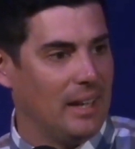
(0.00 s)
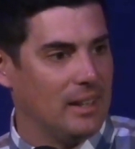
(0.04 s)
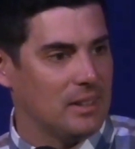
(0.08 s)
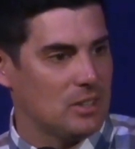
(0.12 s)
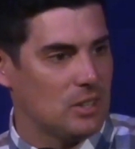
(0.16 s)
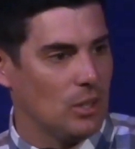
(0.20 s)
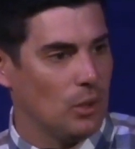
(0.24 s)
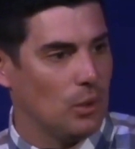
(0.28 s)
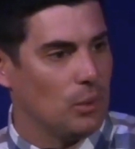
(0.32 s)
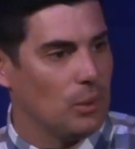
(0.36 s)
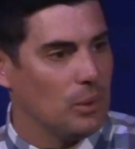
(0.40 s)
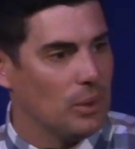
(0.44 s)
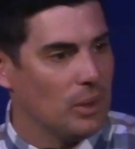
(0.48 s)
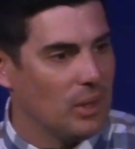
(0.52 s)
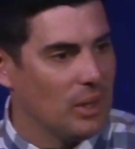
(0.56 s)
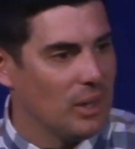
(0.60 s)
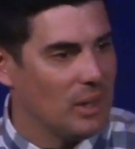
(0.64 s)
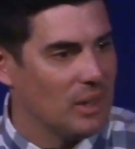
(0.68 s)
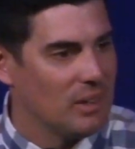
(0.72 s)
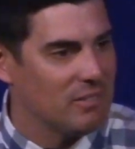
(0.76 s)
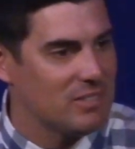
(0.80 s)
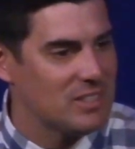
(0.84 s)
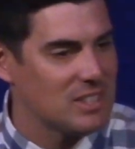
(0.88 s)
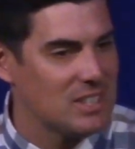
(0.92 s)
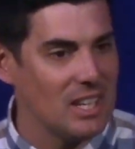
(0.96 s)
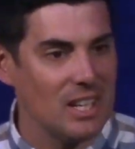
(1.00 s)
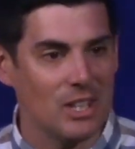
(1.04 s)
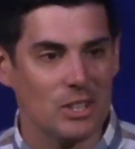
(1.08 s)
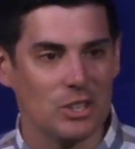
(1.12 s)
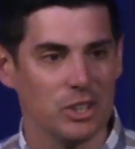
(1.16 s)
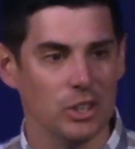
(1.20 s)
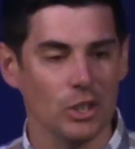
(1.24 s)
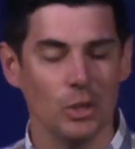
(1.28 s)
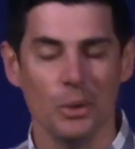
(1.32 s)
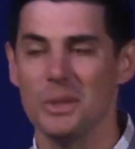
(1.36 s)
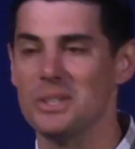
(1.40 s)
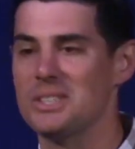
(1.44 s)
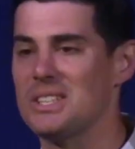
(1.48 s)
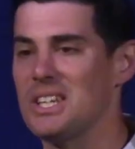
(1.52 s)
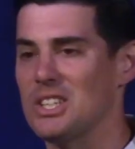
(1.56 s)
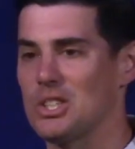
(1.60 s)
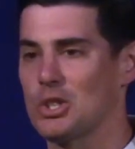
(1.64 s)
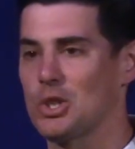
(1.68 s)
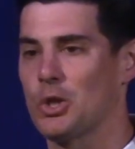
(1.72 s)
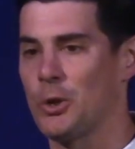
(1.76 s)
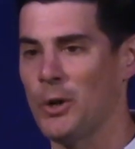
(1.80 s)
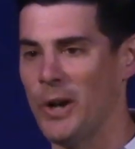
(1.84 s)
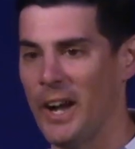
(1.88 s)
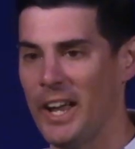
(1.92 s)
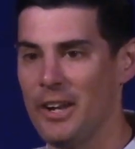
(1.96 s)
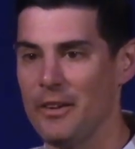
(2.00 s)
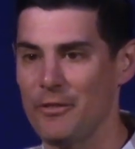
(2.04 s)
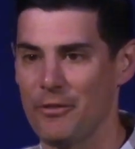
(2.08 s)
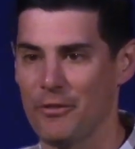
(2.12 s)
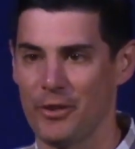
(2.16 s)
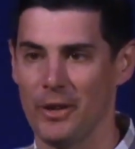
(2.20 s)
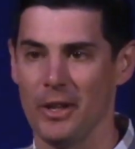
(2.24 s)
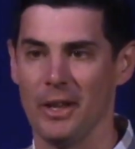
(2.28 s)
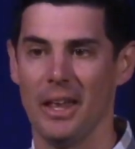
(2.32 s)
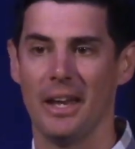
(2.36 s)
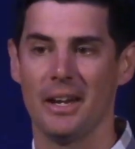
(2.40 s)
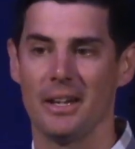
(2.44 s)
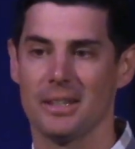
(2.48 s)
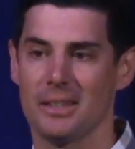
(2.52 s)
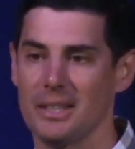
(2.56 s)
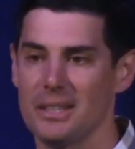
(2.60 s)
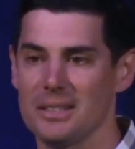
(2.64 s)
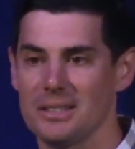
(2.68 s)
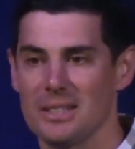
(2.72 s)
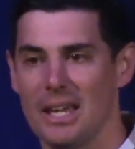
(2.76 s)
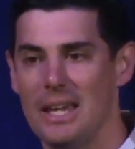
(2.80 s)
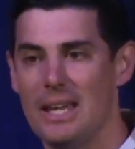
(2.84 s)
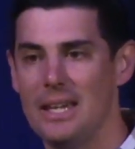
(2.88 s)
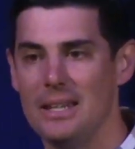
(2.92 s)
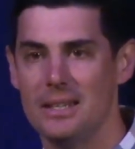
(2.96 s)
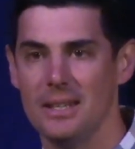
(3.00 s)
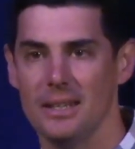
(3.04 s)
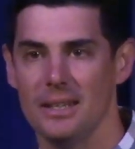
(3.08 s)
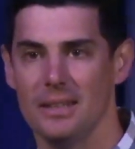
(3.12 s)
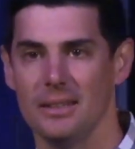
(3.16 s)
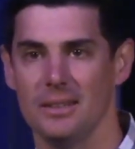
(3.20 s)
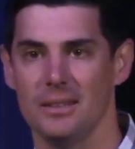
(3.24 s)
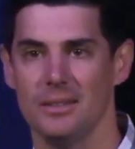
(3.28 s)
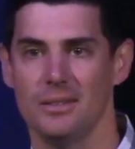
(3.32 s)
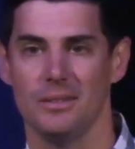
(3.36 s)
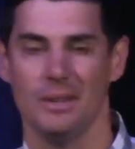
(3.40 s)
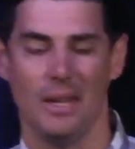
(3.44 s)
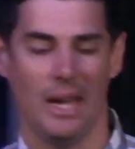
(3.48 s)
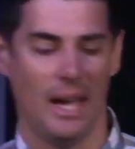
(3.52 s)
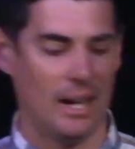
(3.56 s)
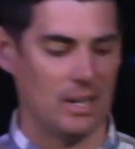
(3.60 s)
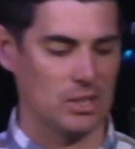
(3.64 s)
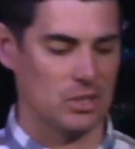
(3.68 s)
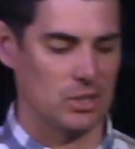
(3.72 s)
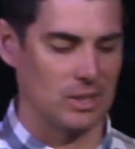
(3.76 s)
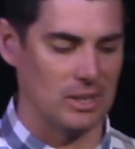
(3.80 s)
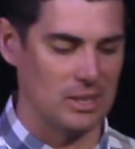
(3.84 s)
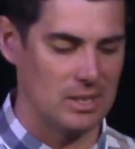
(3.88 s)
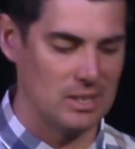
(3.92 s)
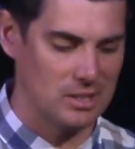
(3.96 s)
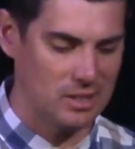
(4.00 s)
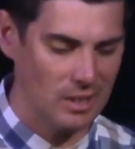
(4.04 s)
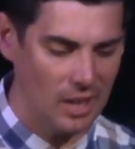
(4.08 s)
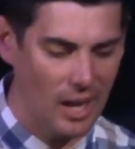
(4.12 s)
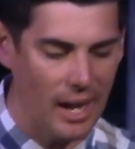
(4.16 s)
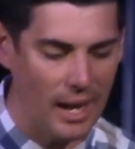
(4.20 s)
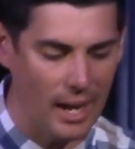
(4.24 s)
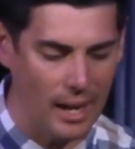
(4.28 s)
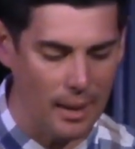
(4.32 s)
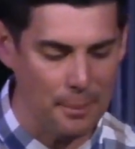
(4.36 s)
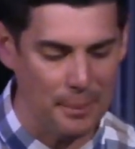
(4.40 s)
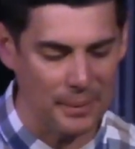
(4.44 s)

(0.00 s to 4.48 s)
so... C.S. Lewis gets credit for a lot of things that he didn't actually say,